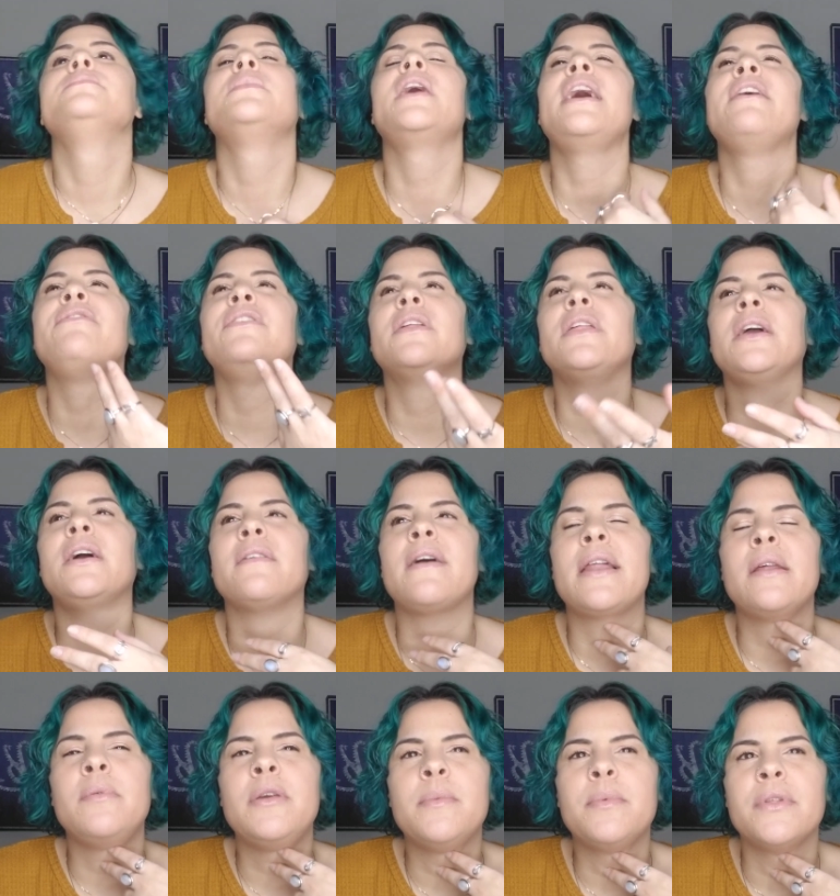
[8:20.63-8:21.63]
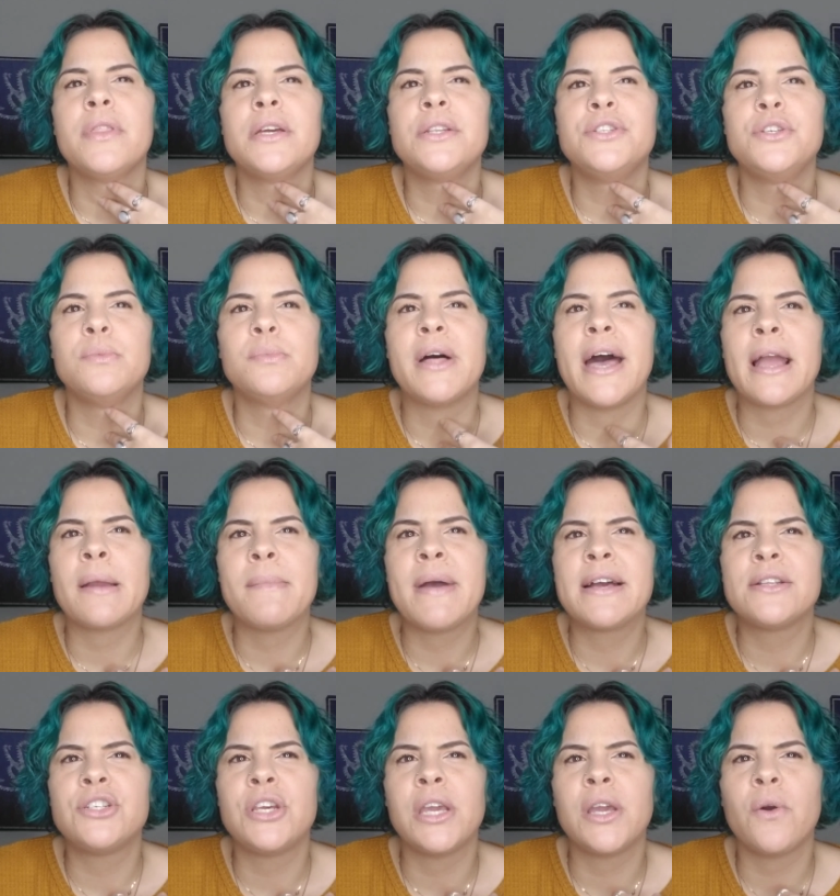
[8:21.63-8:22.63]
I feel like a lot of people that do black
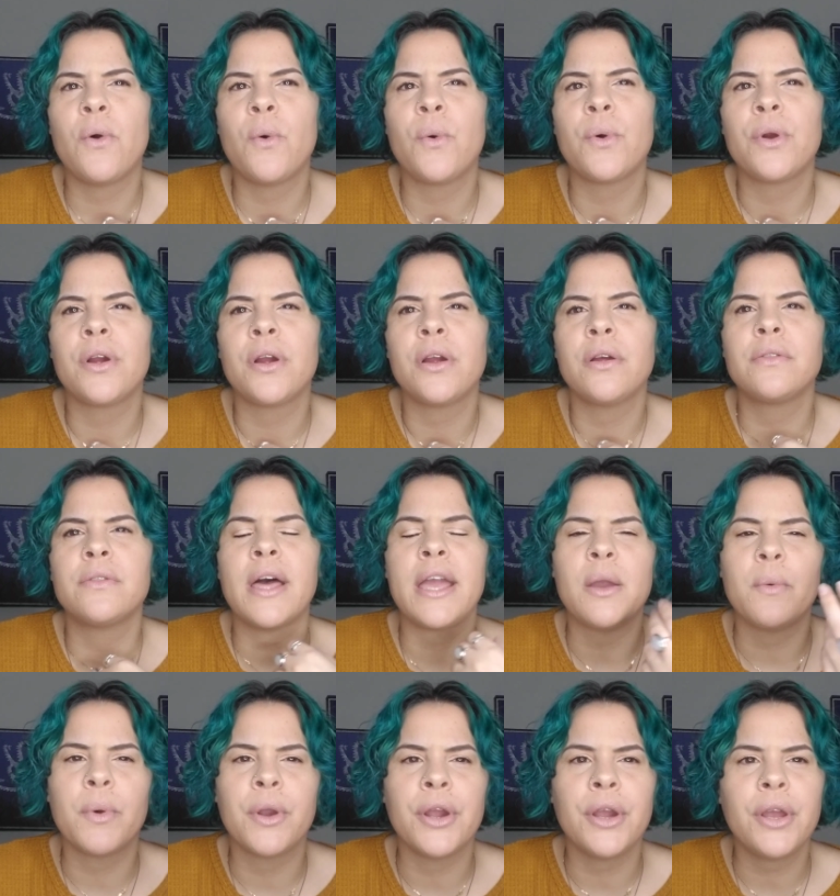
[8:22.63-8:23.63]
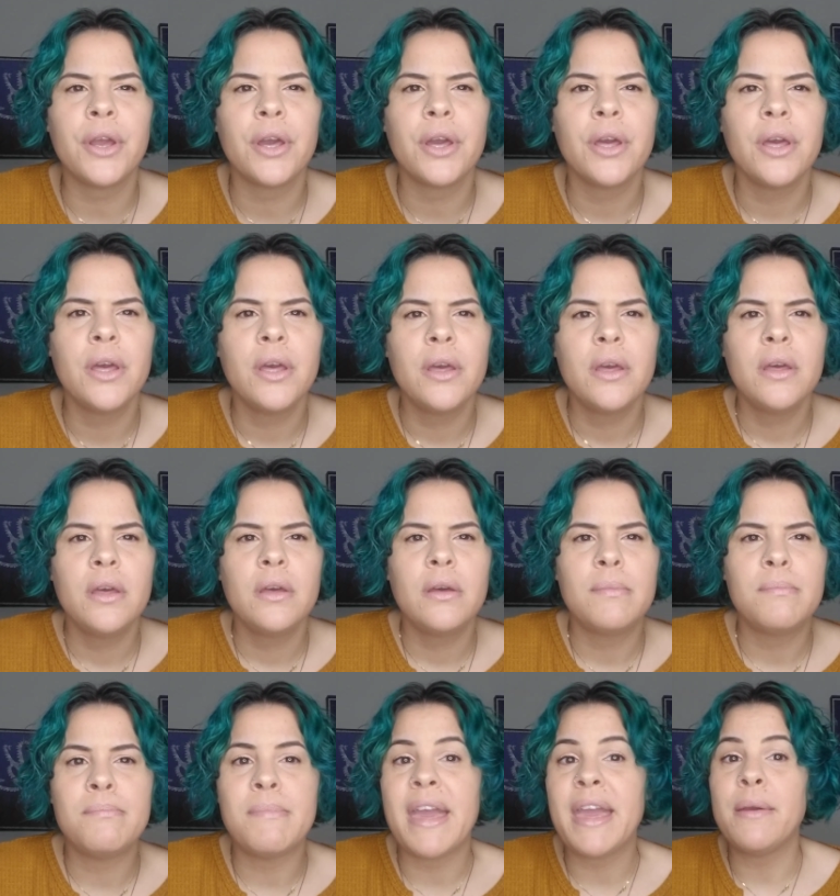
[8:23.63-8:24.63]
magic or light work
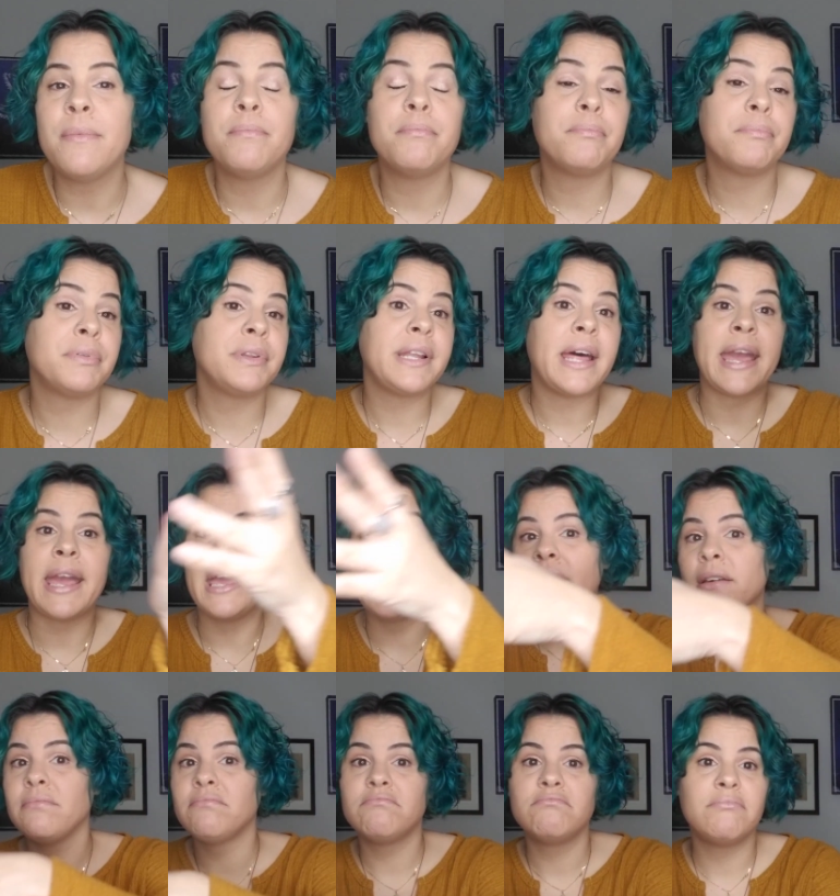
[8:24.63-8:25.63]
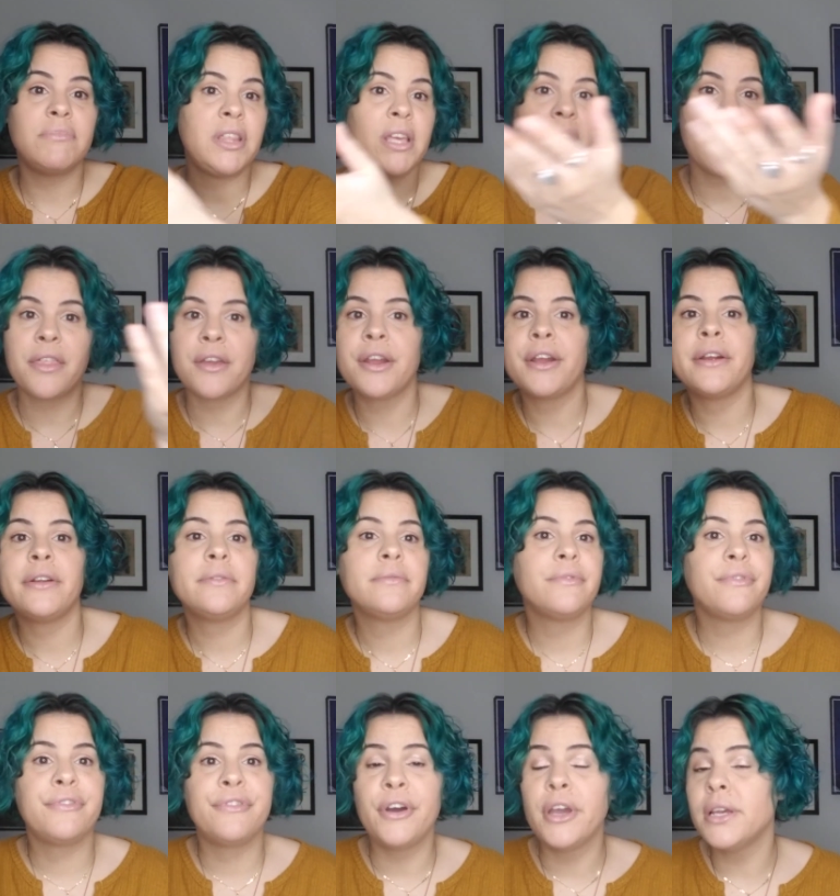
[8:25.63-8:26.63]
may play the other
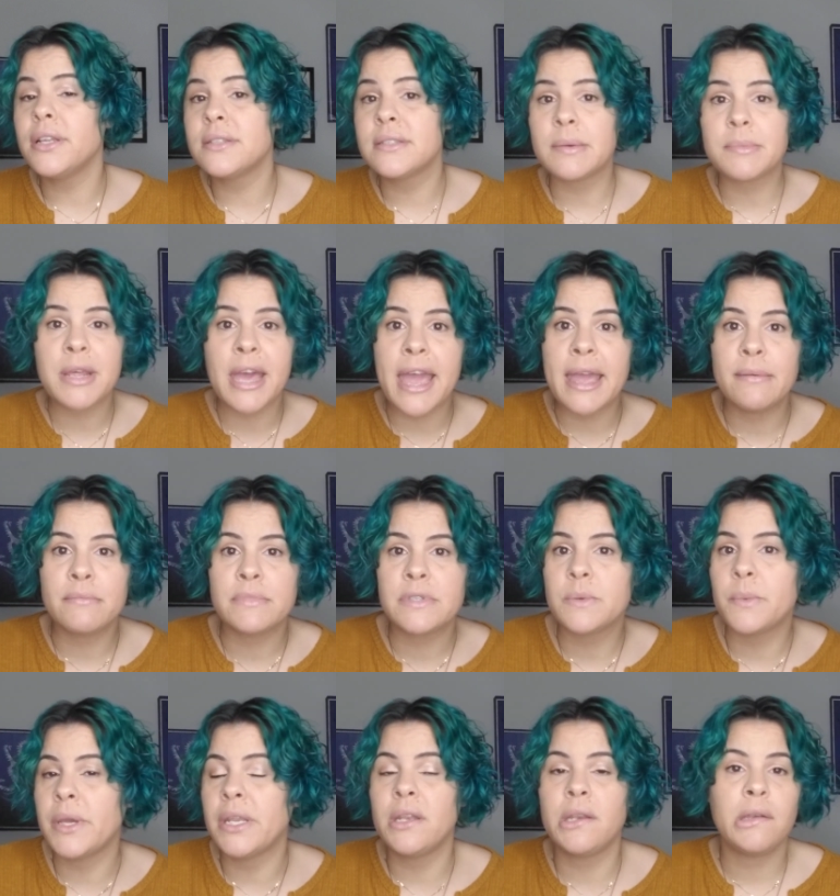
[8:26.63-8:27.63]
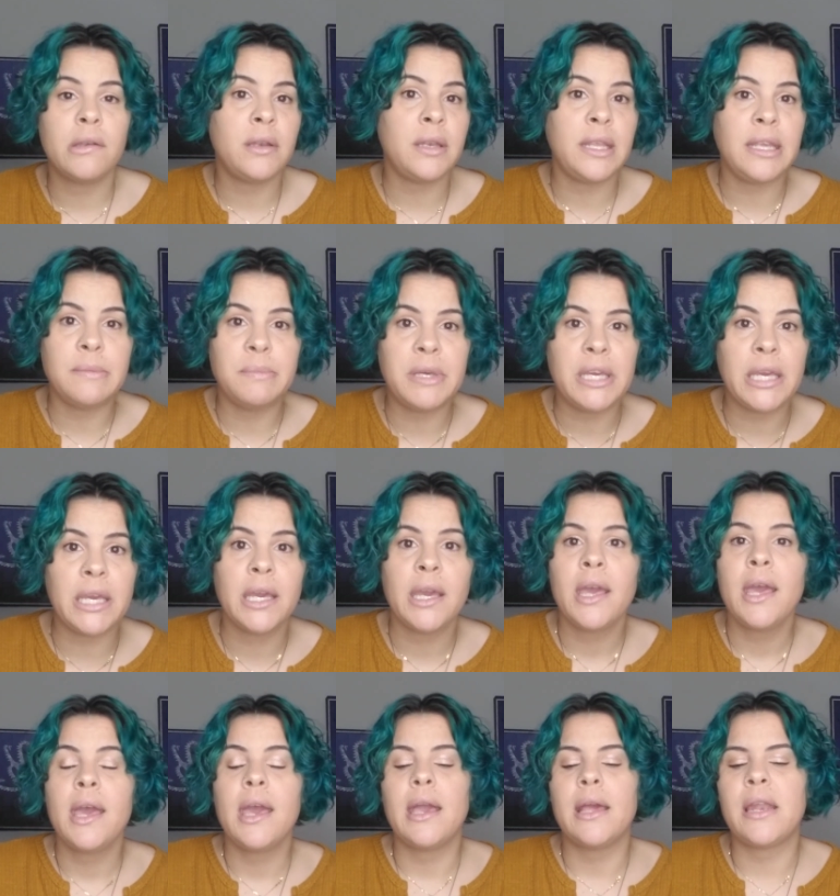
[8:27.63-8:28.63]
foot sometimes when need be.
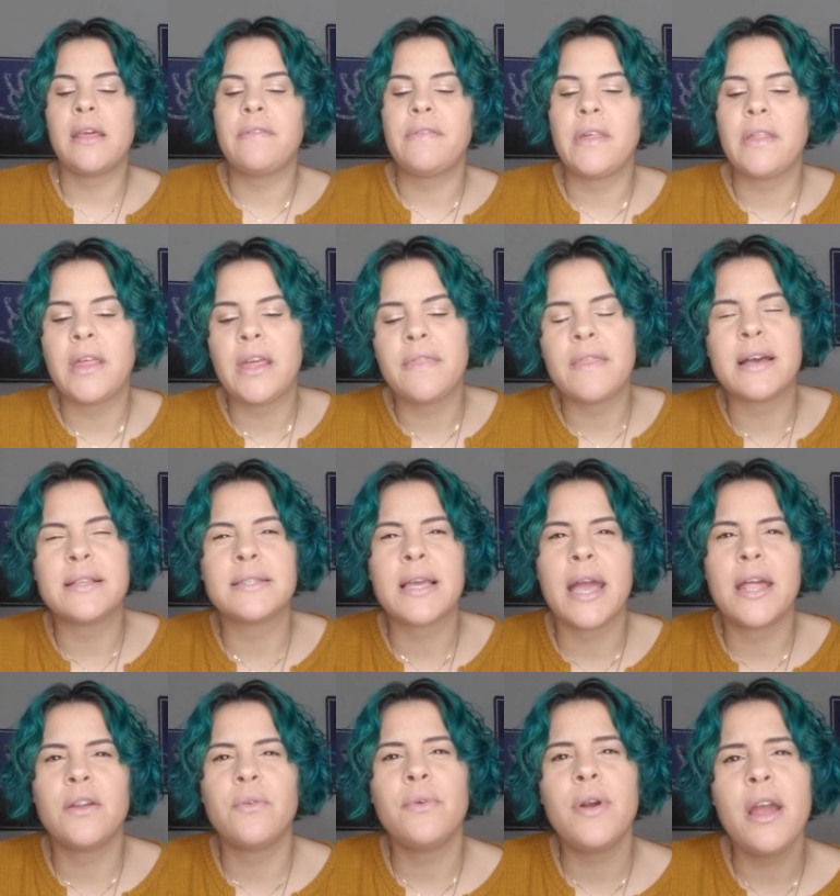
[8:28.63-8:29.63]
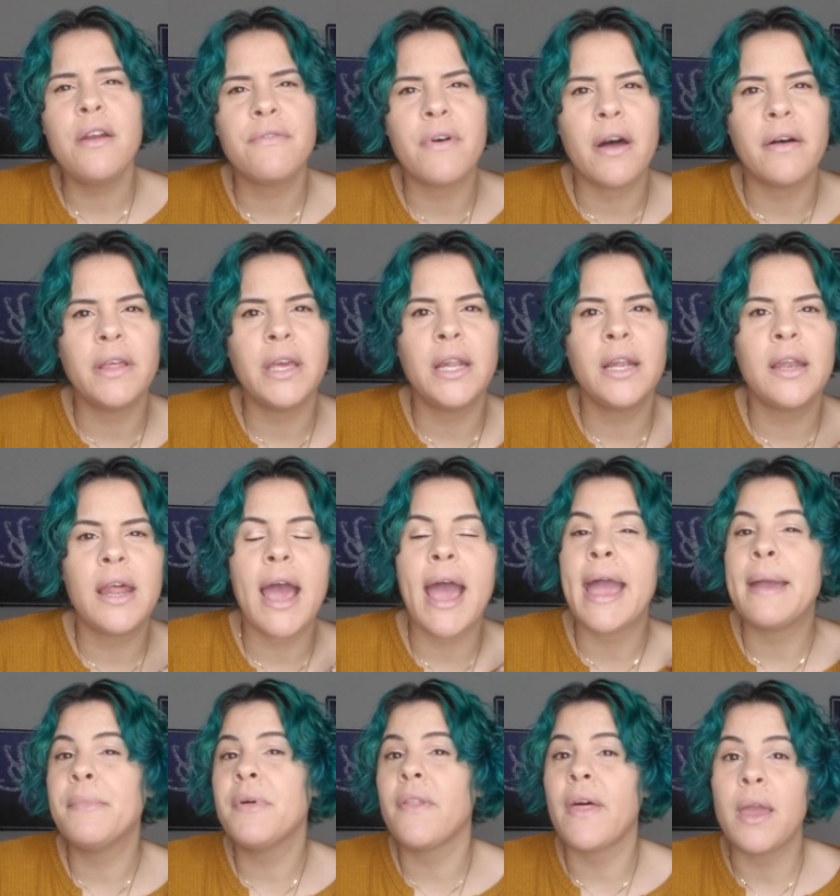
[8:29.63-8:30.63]
And I feel like that's kind of where I fall in.
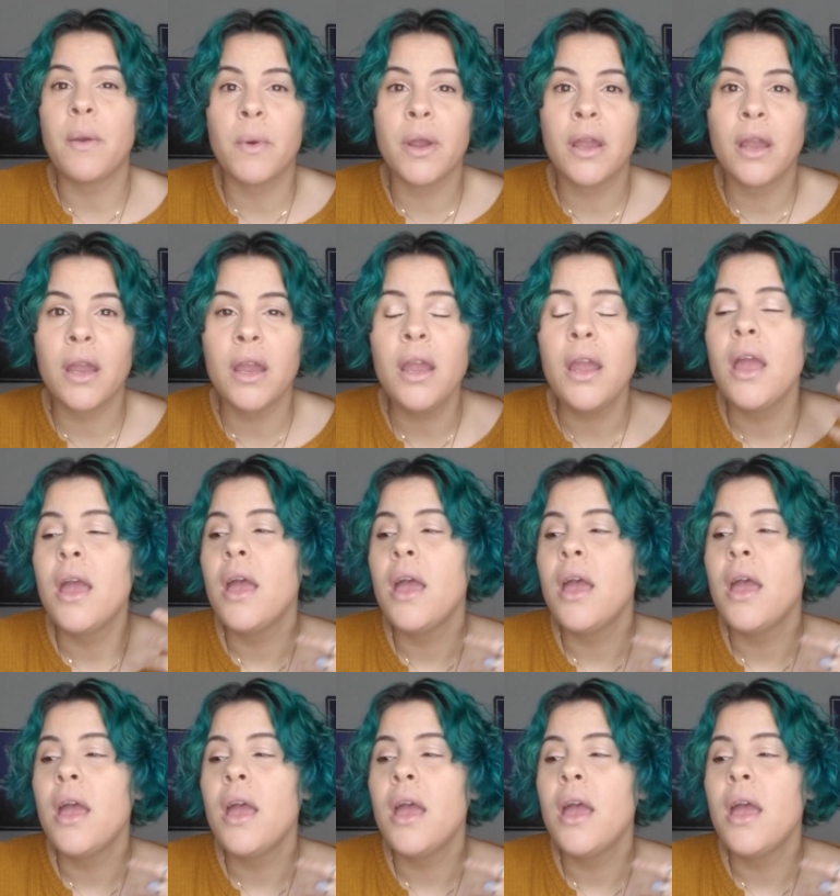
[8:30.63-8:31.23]
I'm a light worker,